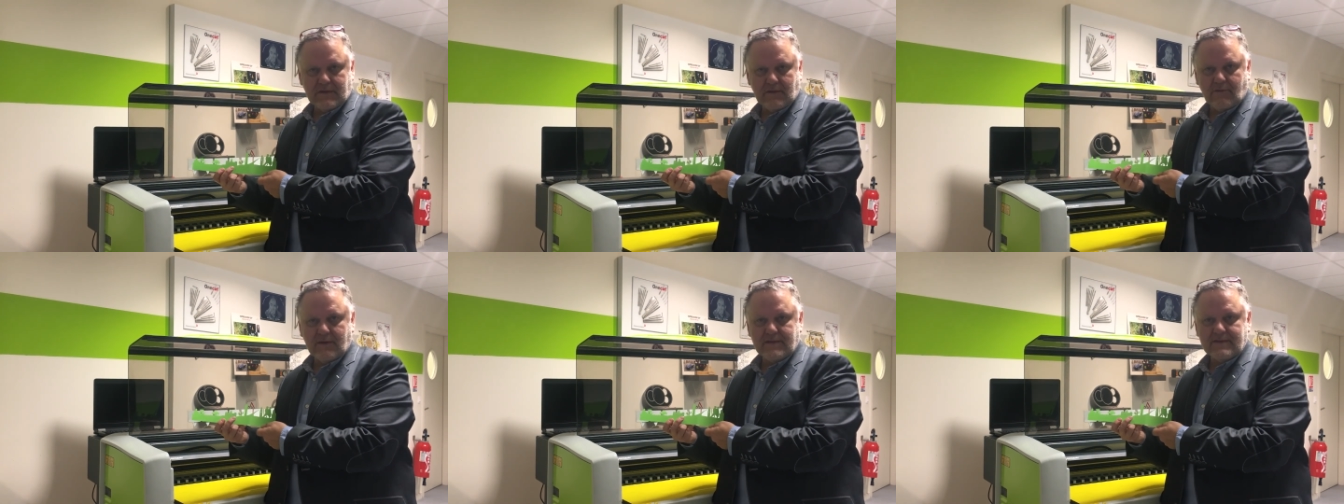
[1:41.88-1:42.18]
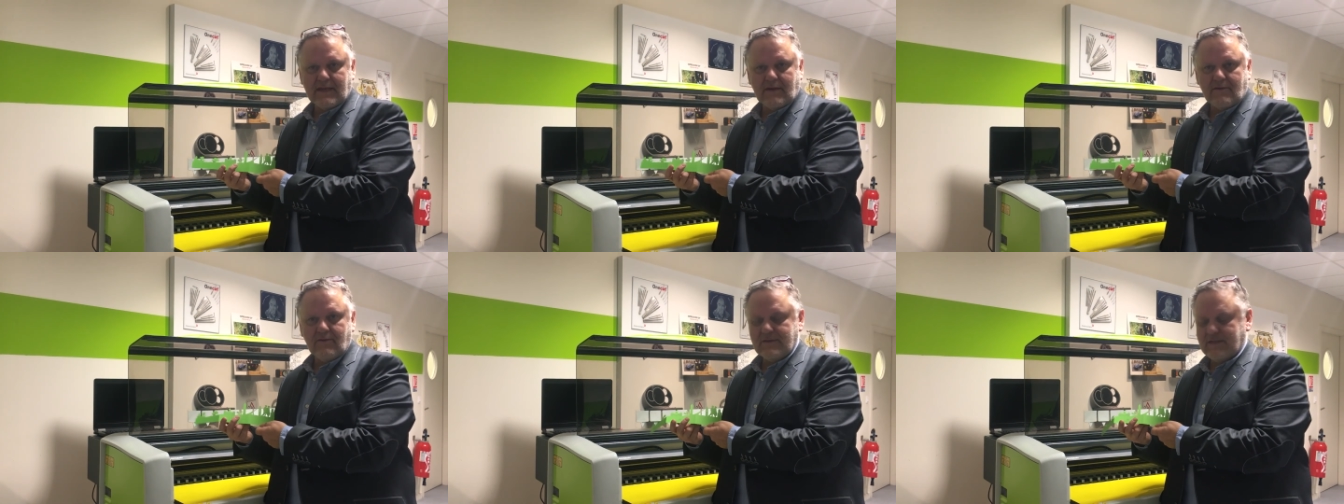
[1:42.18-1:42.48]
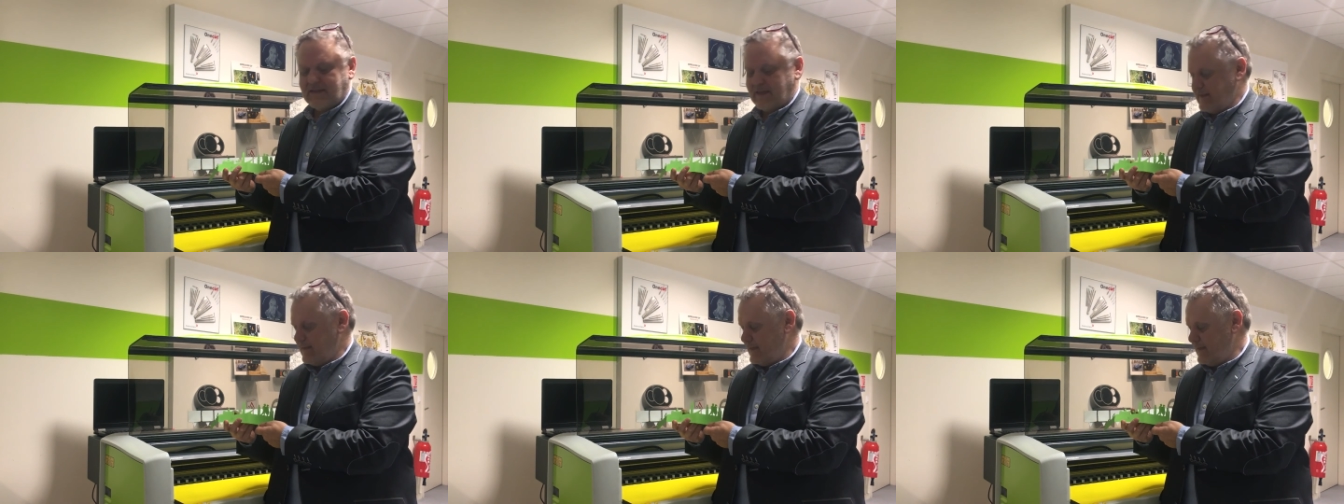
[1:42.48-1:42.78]
without
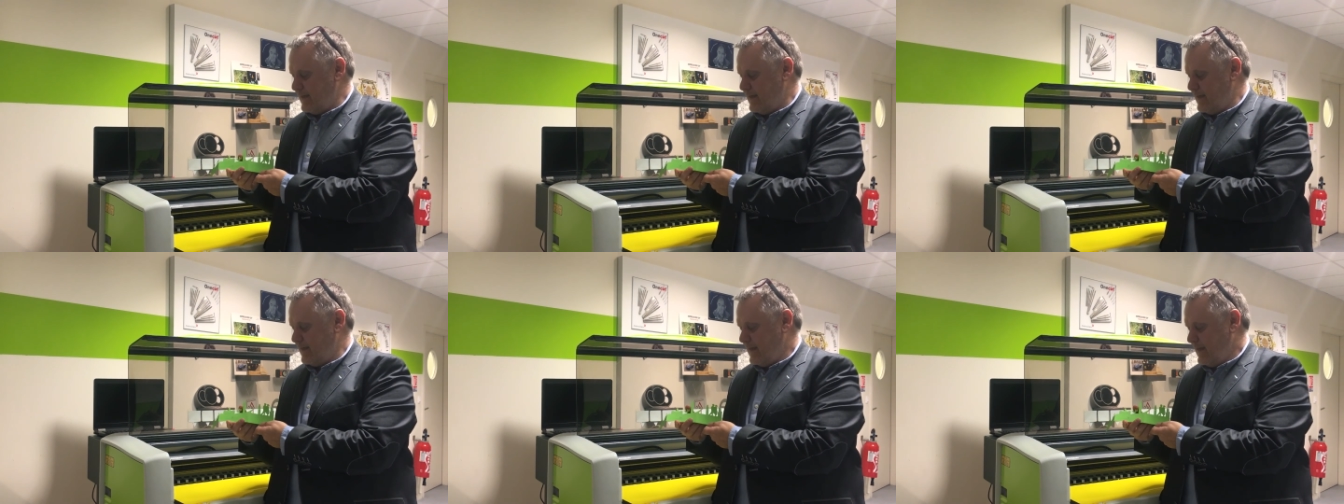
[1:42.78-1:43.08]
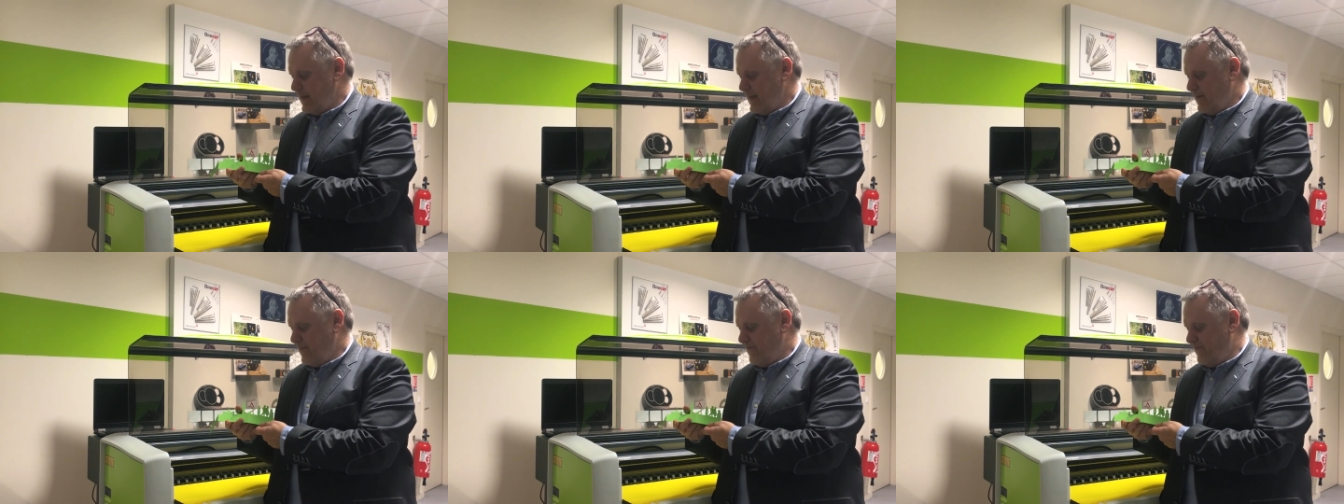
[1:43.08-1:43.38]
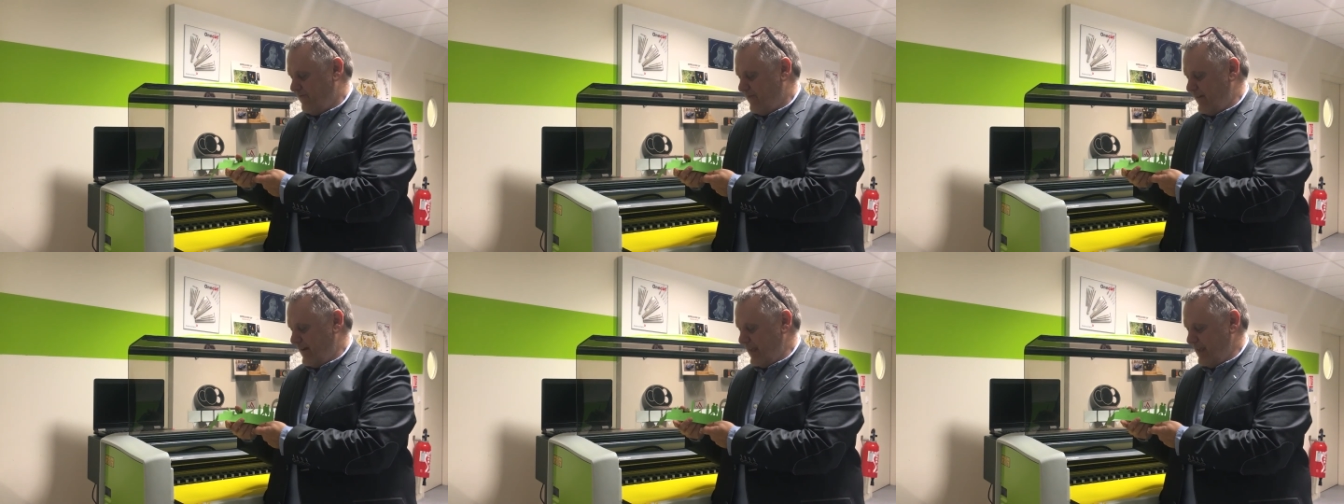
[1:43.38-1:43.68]
any
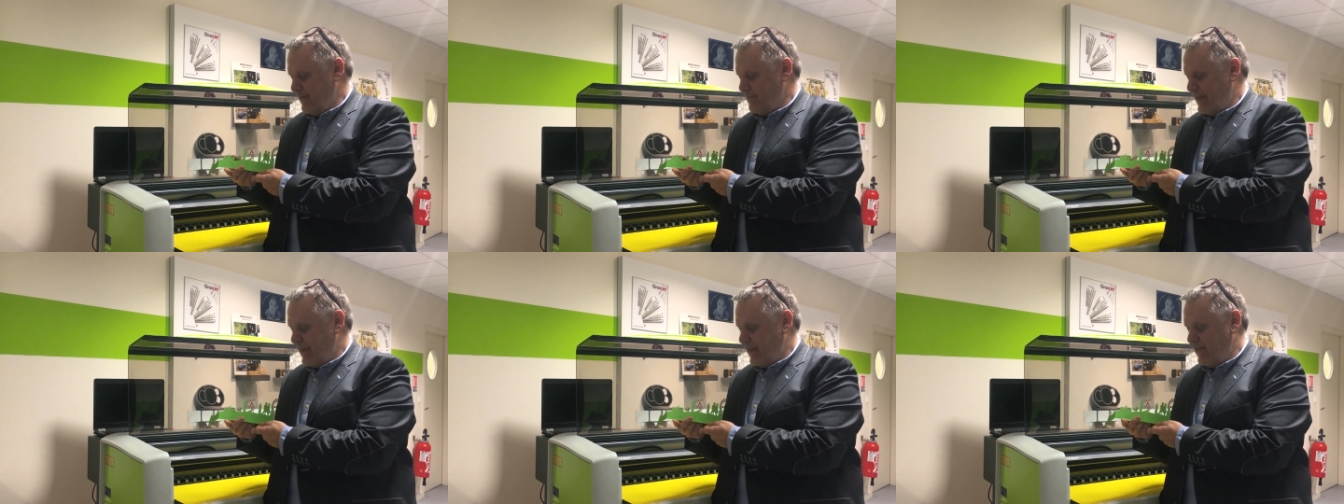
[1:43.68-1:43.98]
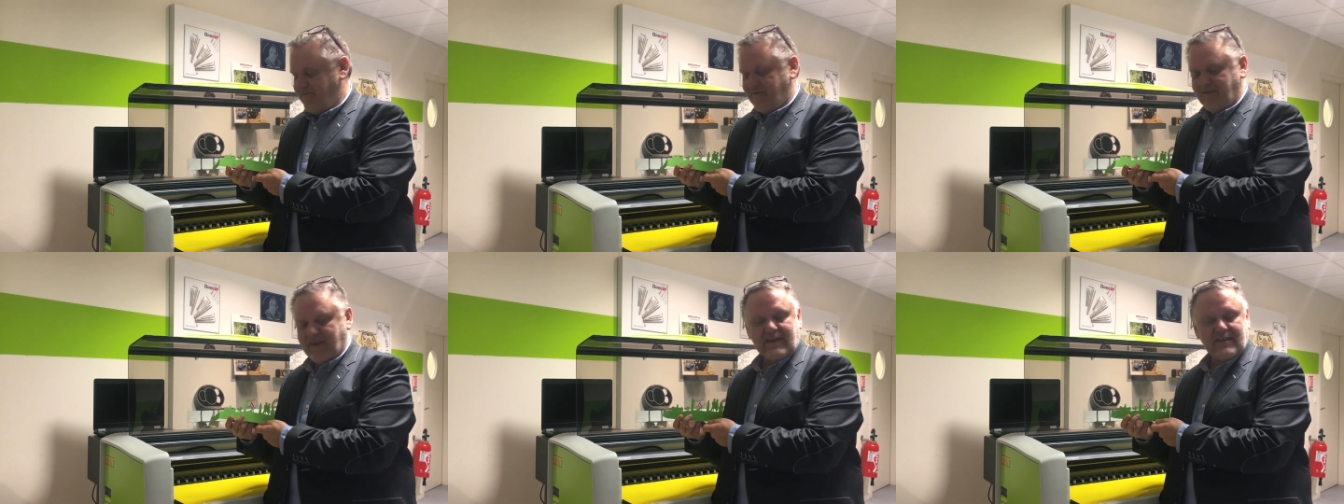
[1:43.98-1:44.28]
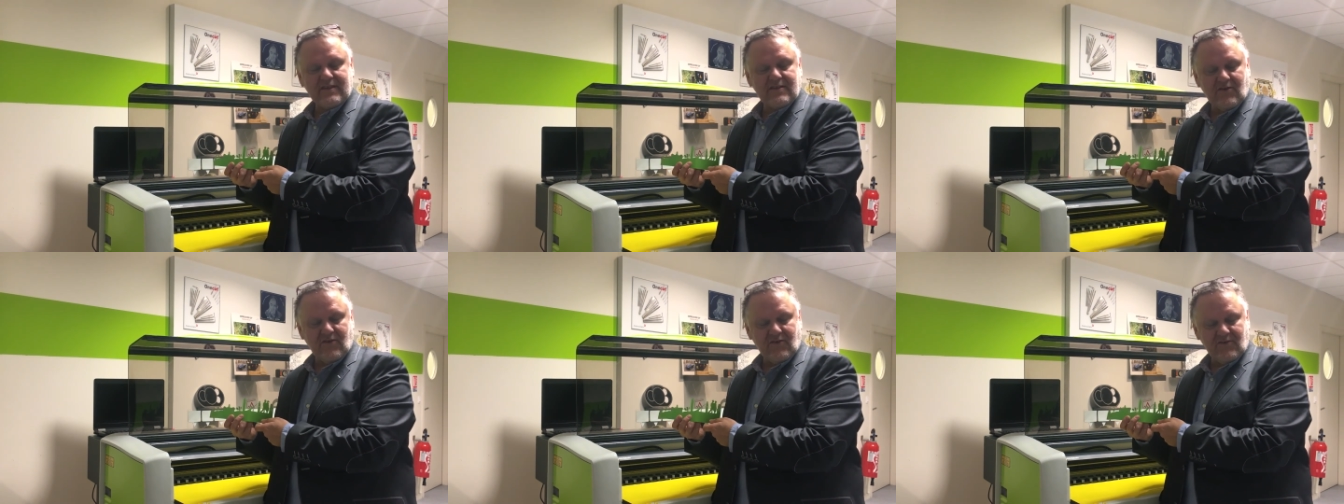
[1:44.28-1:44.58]
flame
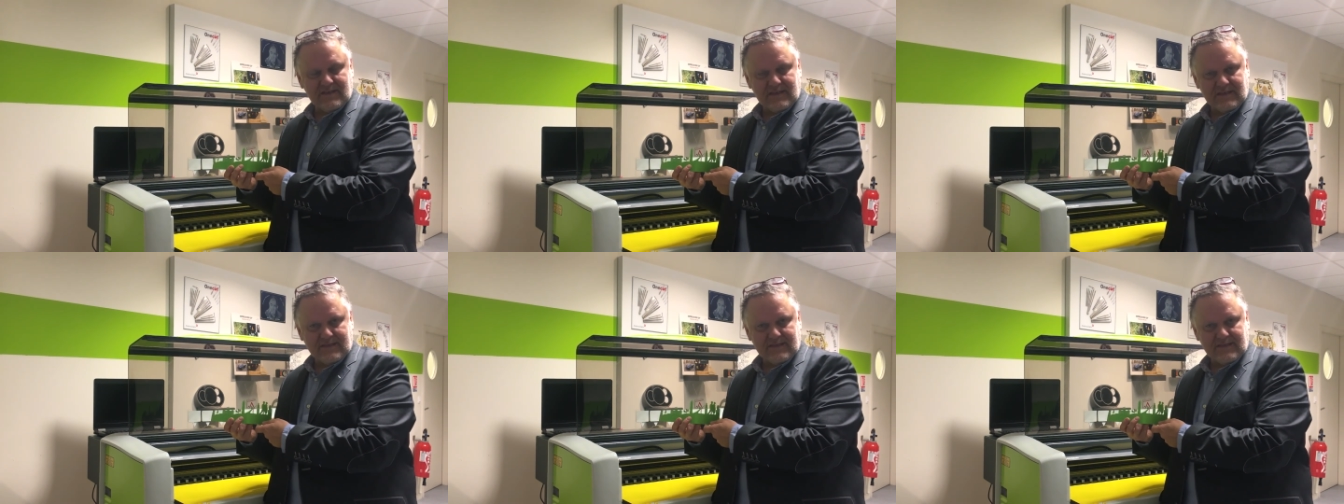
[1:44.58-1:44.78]
effect on